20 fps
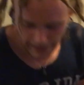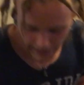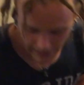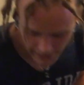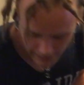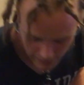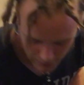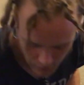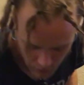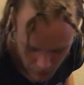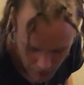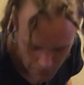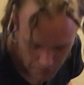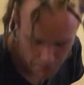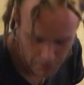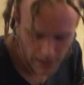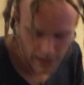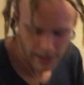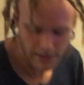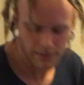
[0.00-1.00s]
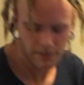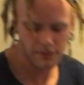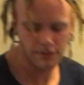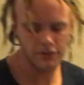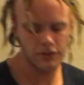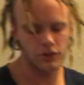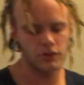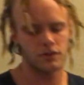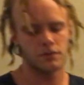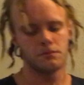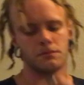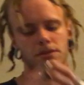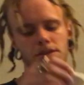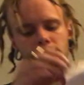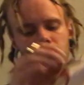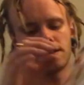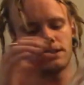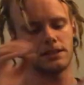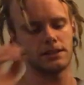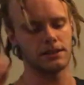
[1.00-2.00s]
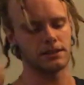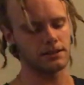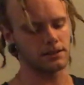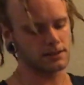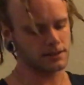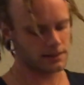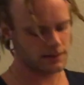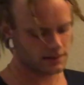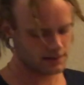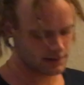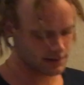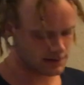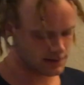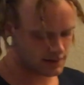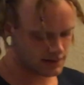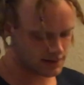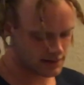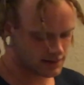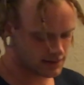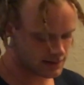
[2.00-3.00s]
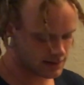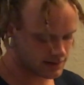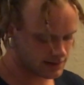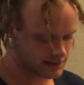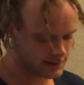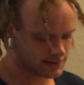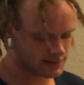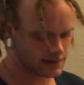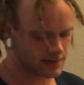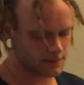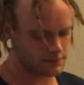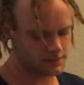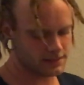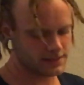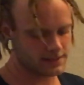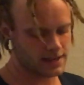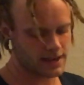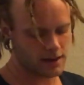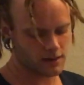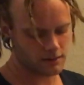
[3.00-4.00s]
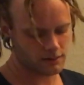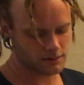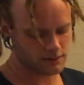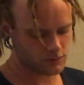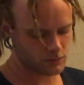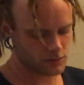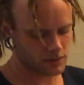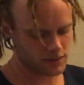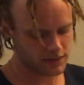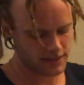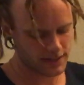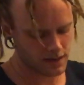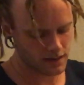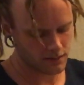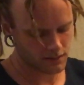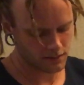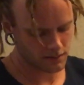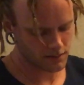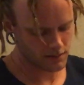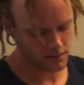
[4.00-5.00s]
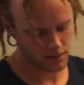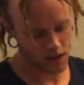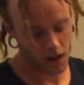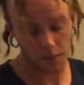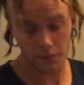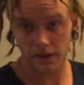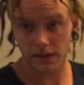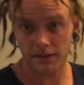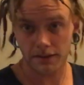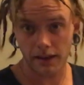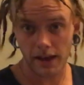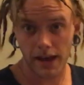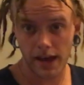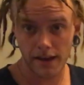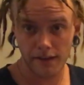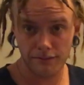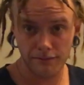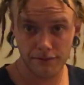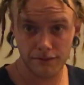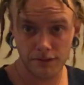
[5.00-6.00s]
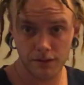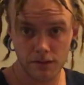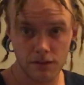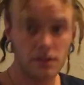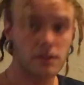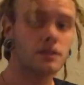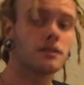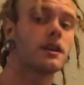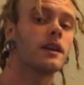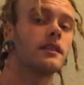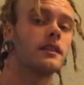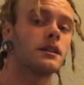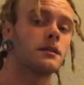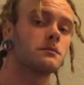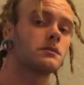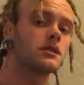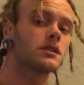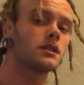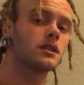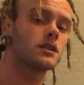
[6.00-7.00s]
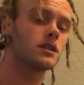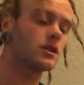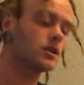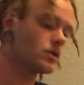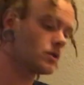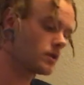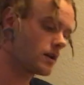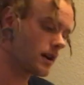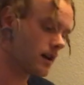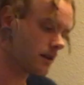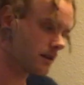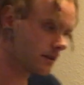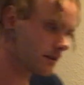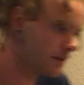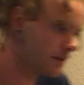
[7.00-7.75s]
And we're back at the sewing machine. Time to see how this works out. I'm gonna hit the hem first, and then I'm gonna go around